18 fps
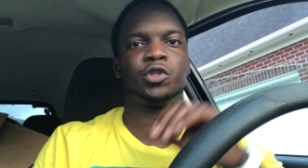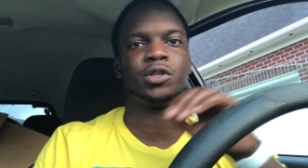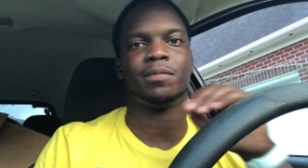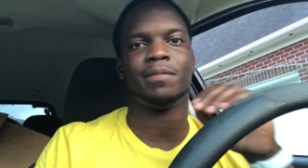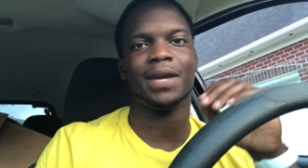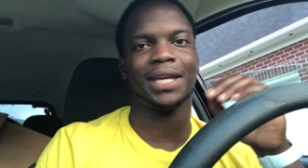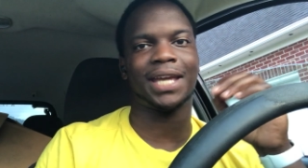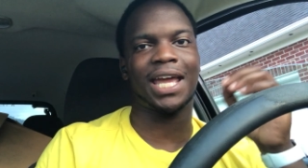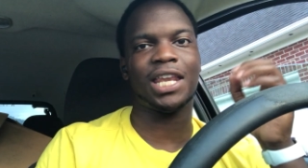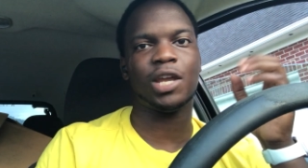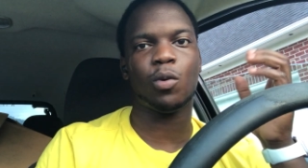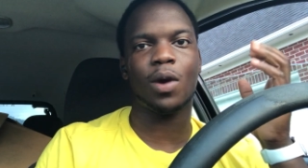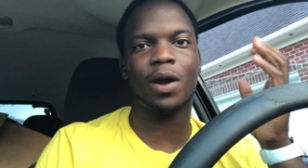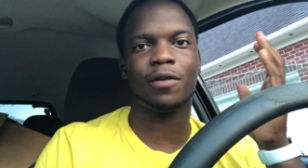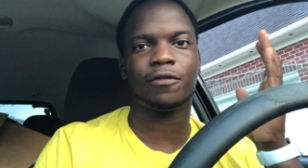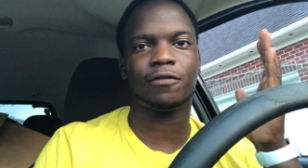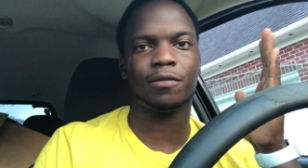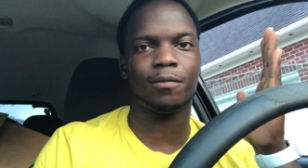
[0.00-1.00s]
to make
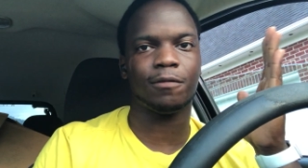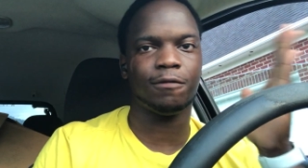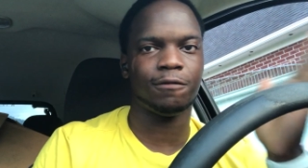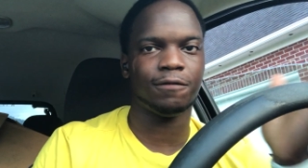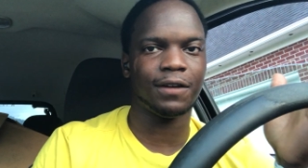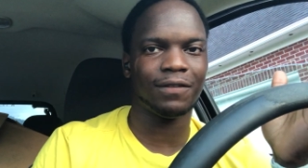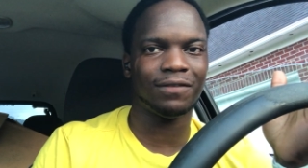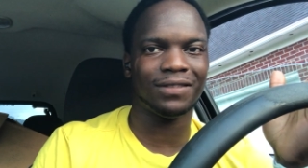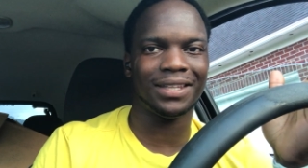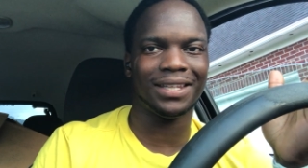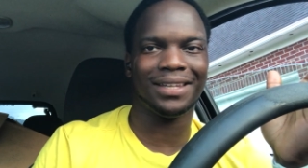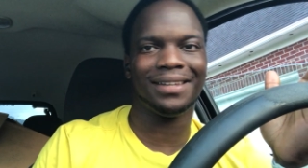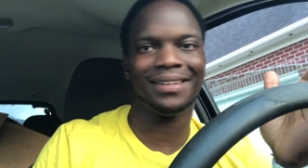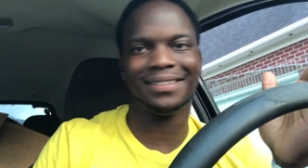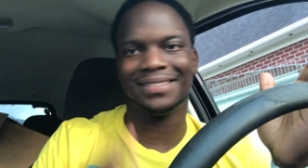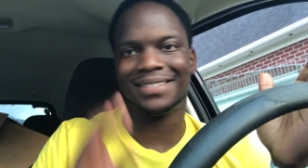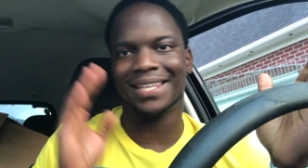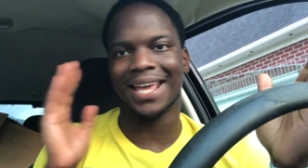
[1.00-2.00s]
anywhere from
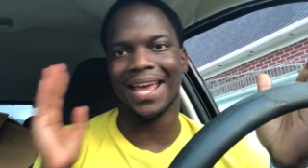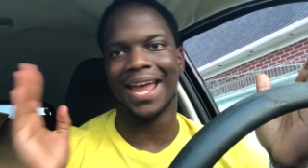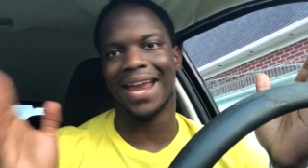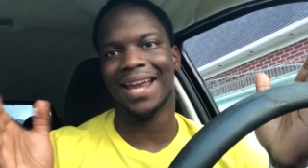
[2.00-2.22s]
fifty to